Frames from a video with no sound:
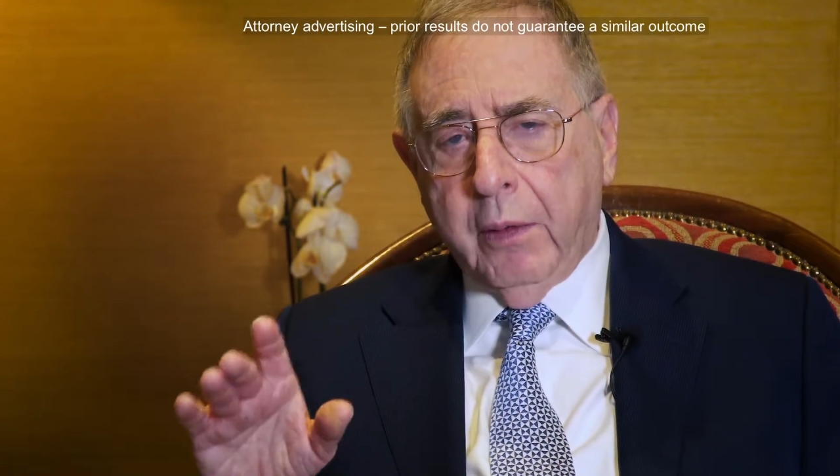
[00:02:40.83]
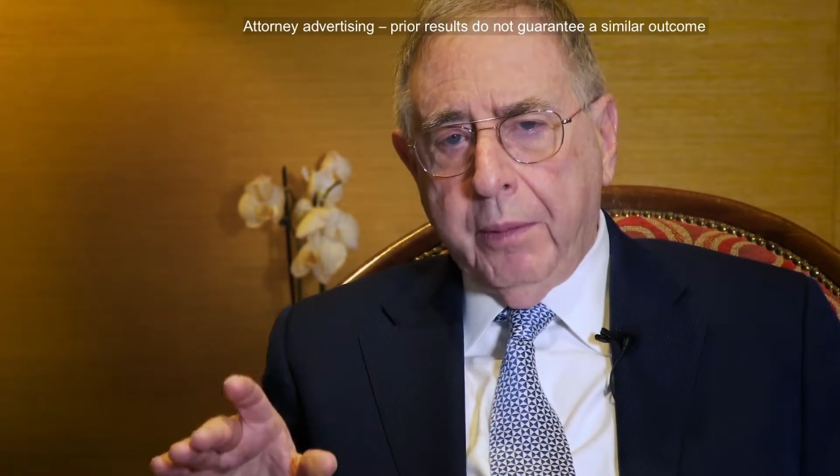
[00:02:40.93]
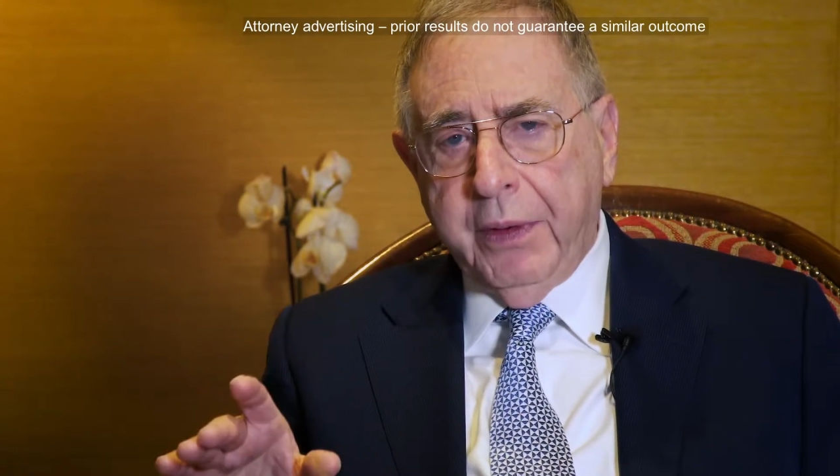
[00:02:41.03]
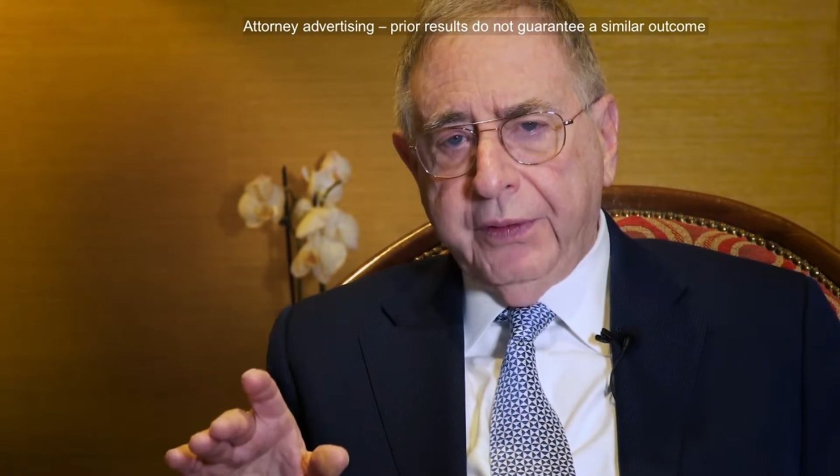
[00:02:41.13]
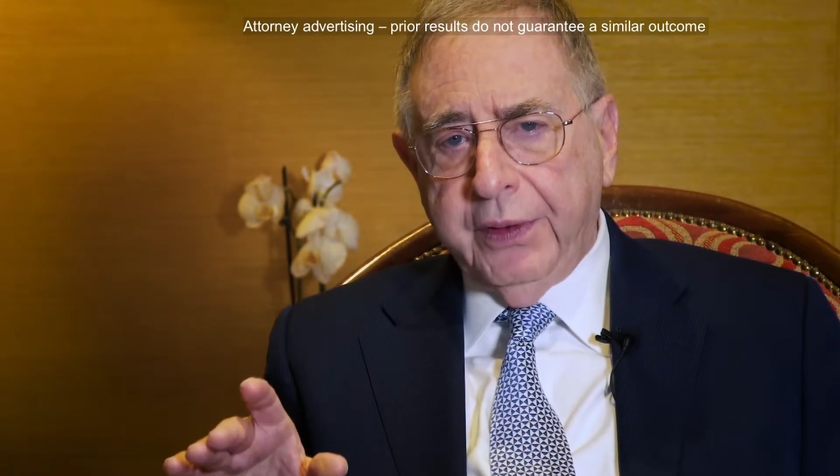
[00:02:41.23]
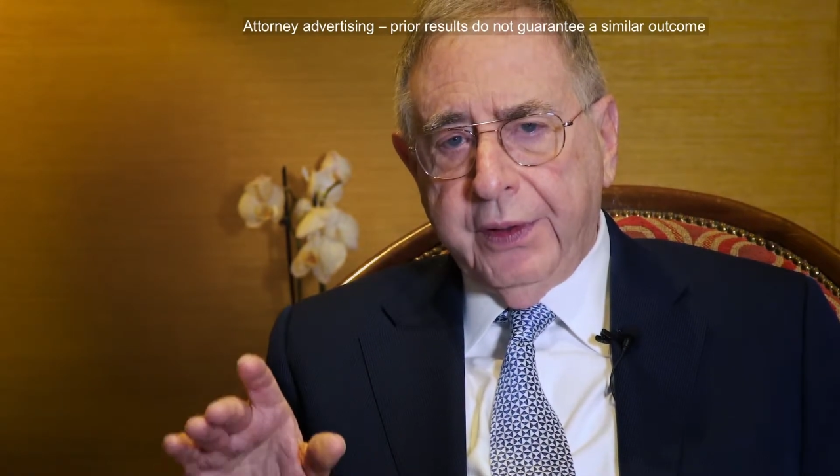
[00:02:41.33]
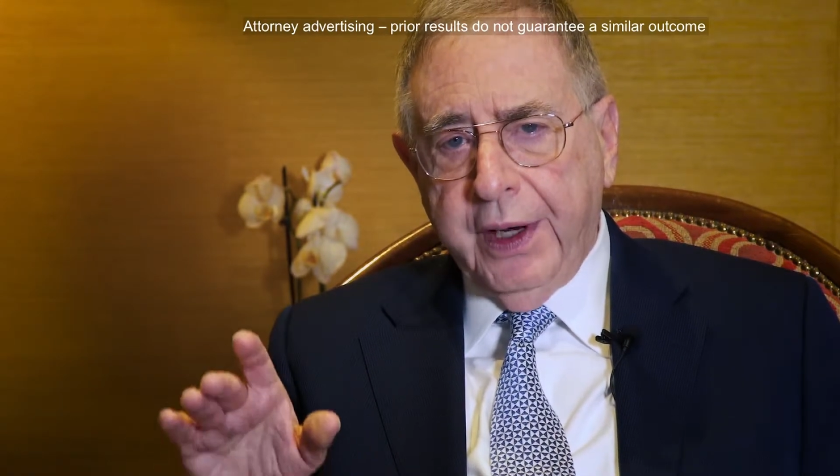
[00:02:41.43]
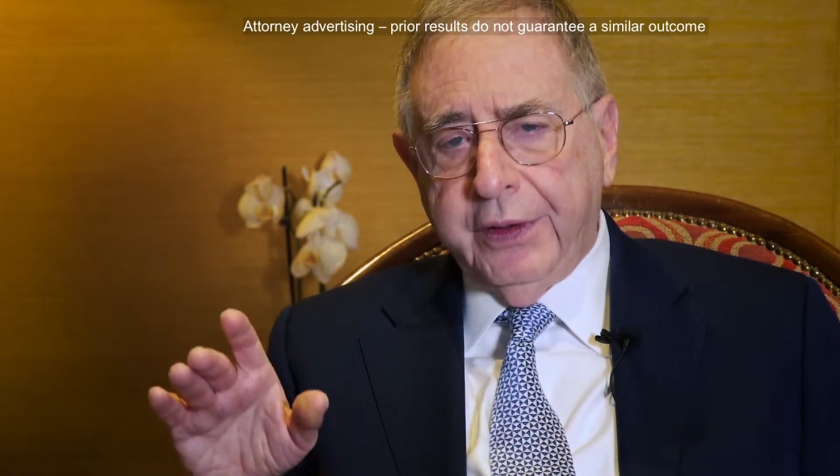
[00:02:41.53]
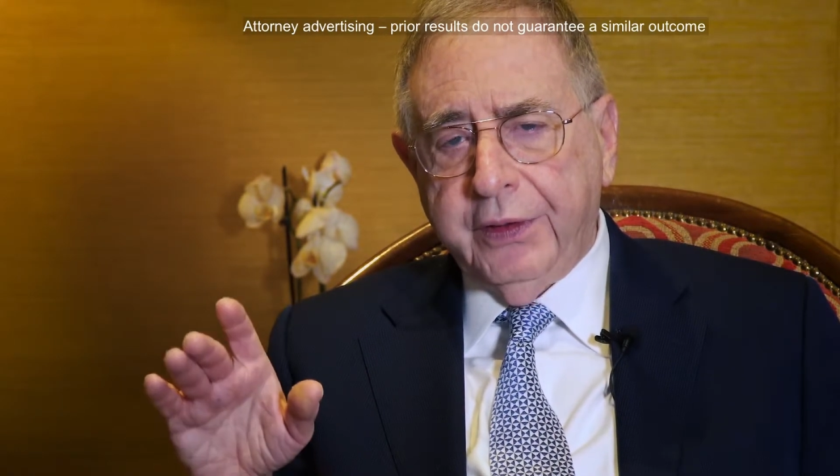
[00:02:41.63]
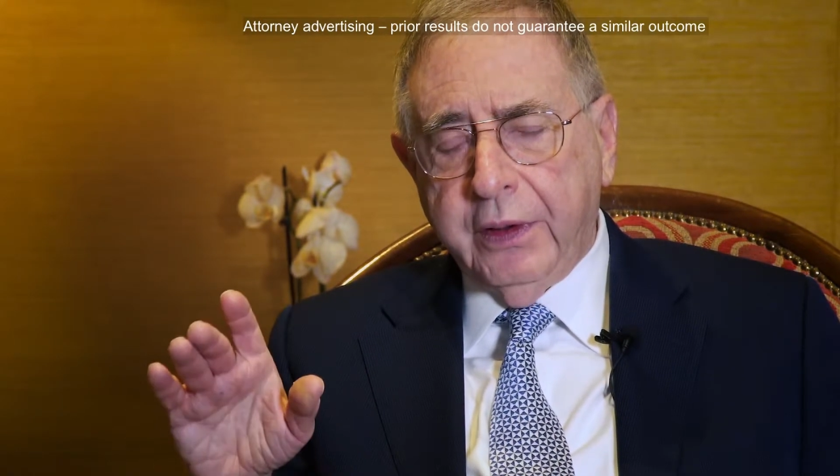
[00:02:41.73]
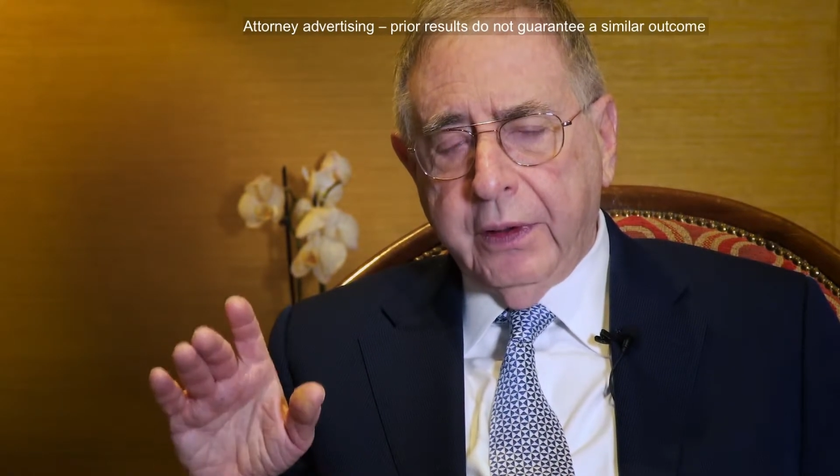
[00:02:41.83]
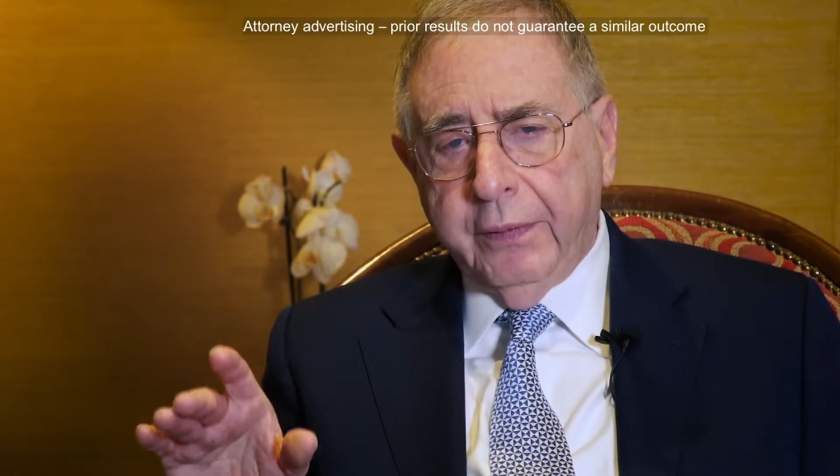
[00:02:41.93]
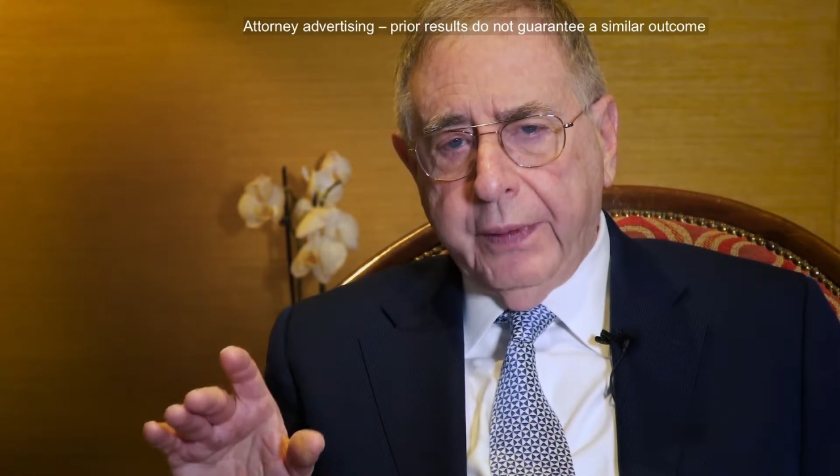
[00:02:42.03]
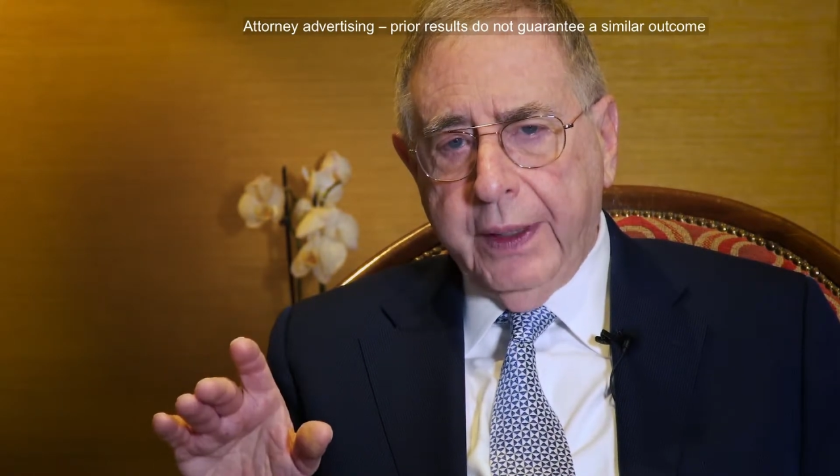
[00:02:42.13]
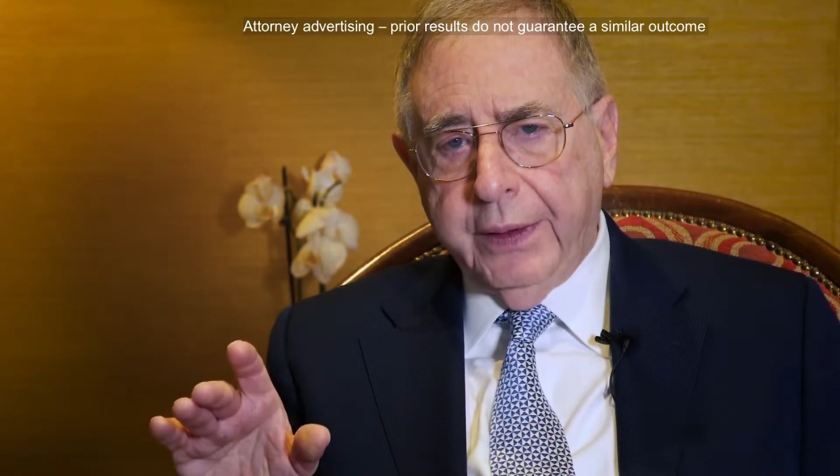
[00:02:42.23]
representation and
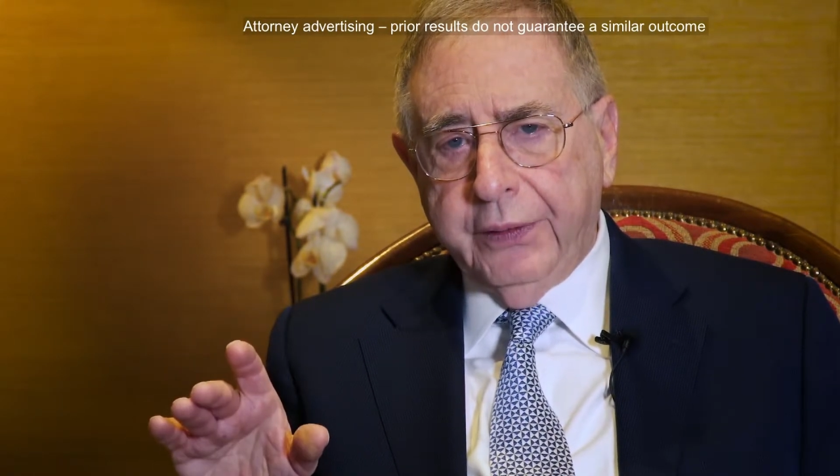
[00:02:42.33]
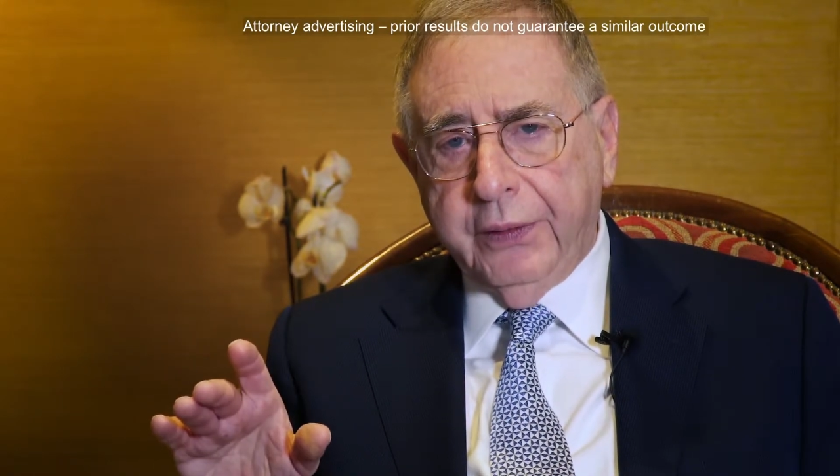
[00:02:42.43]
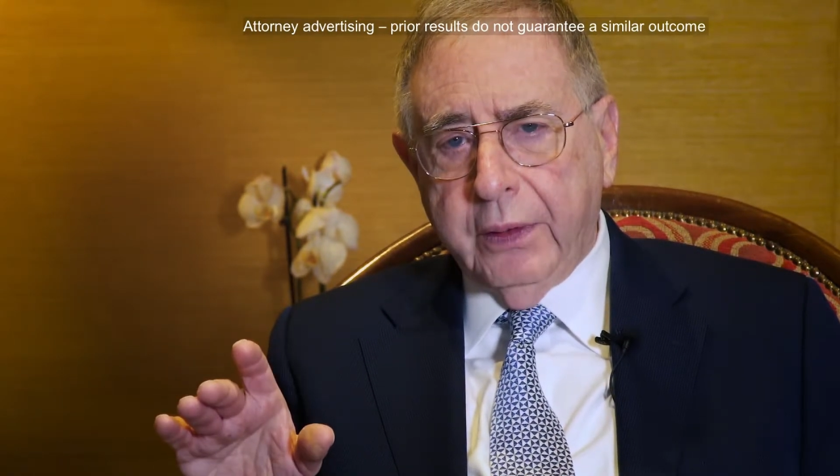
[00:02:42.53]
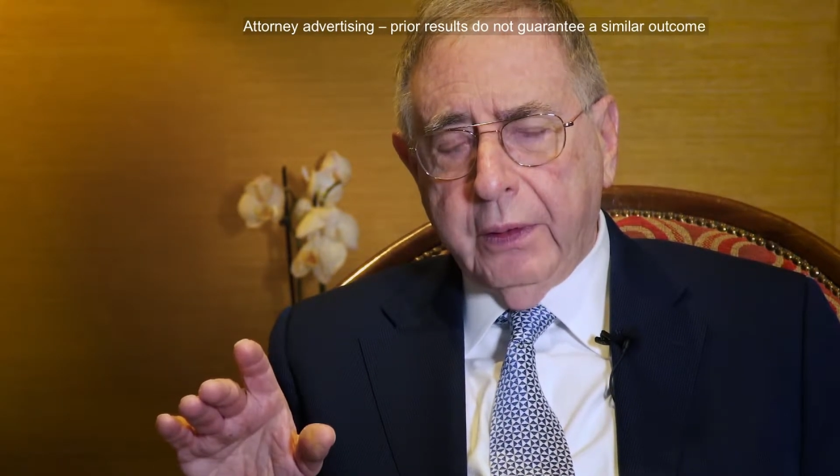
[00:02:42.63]
advice